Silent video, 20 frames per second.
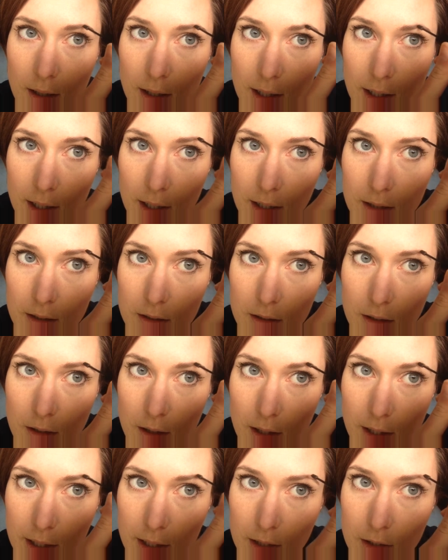And
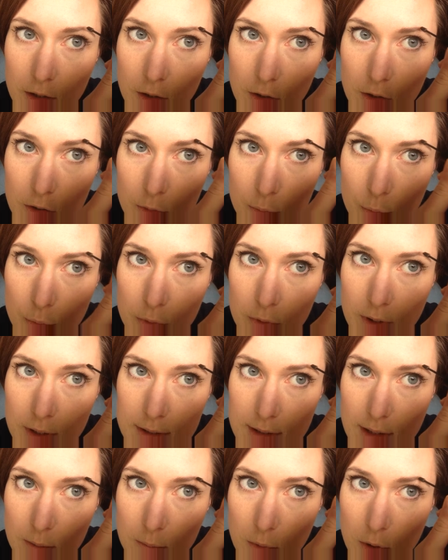I can use
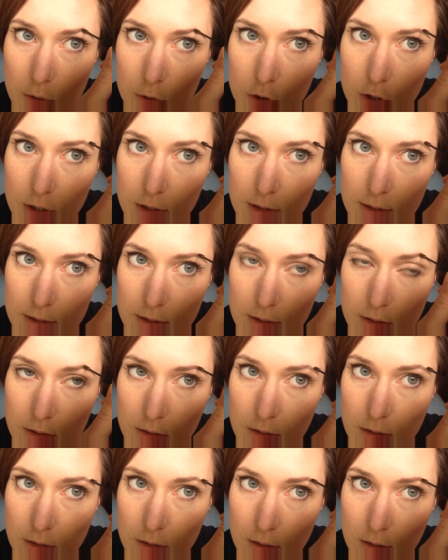pressing motions.
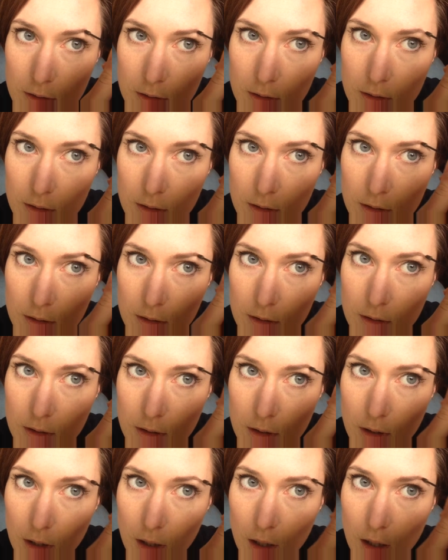
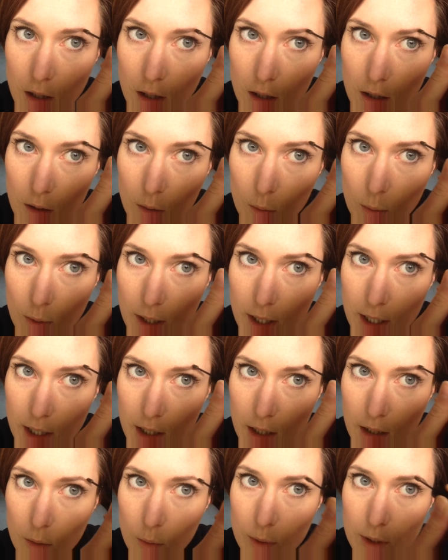Oh,
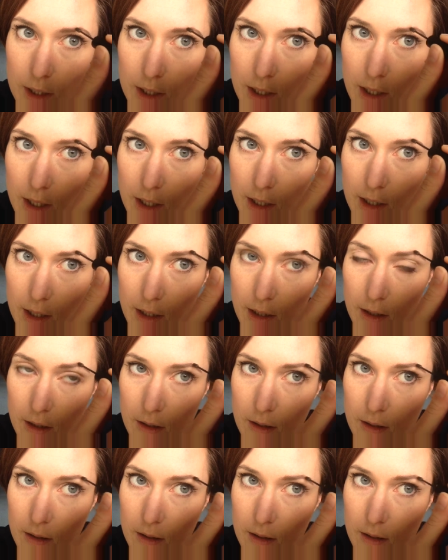wow. Yeah.